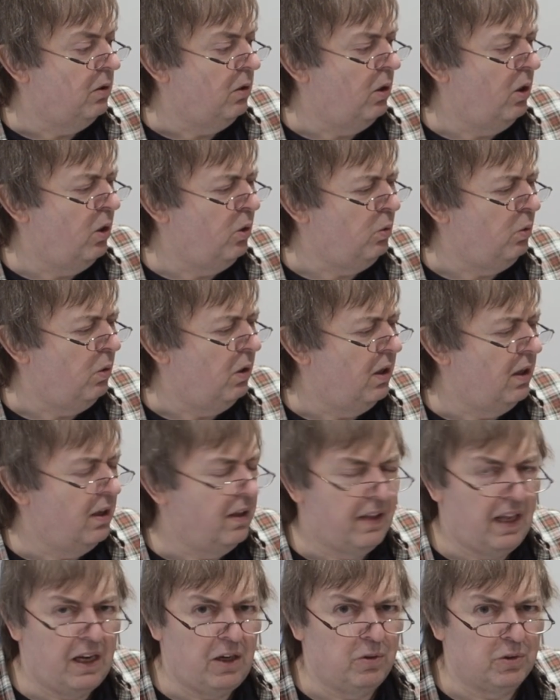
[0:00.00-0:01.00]
oh,
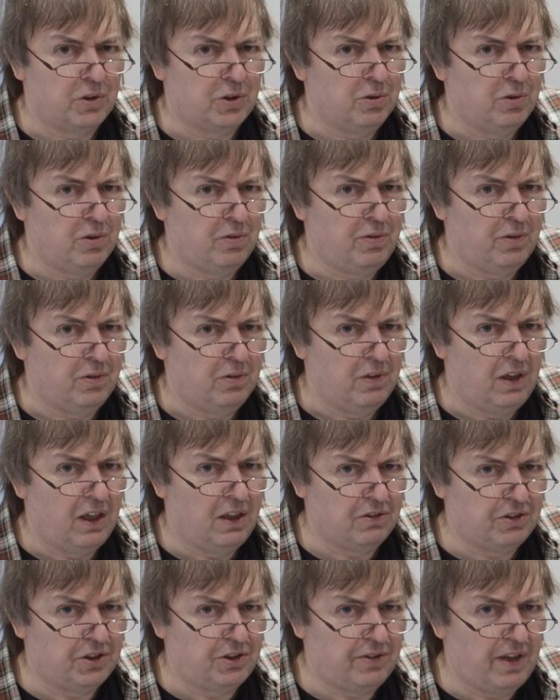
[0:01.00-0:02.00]
that looks awful. It
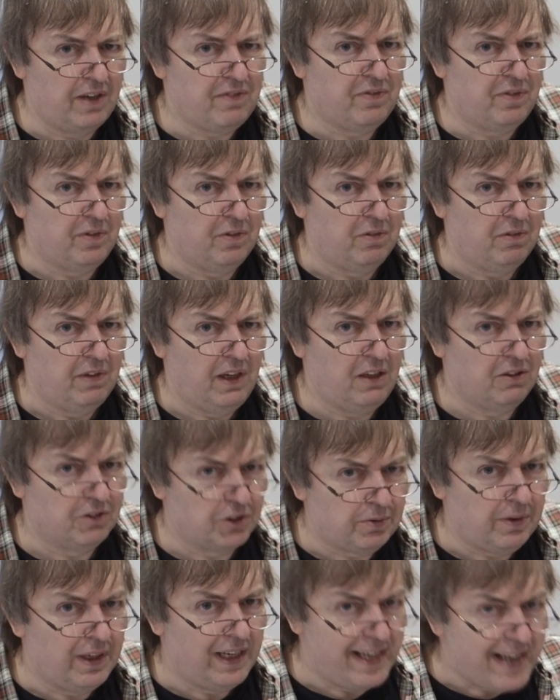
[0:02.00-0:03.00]
looks dreadful. It
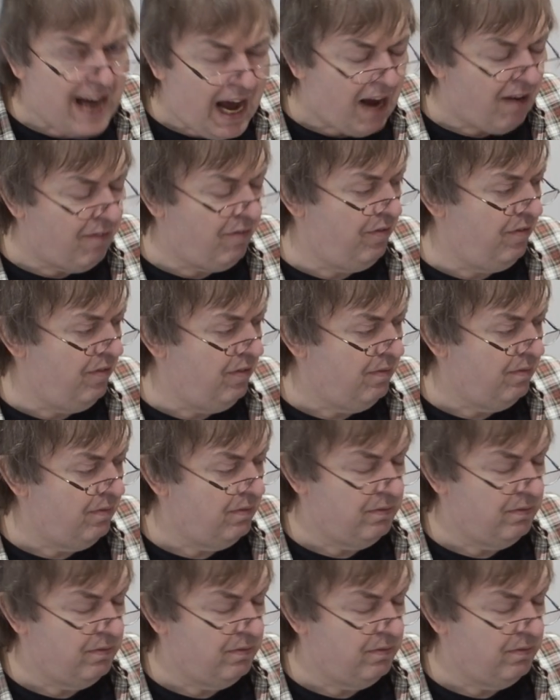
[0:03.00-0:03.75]
looks really naff.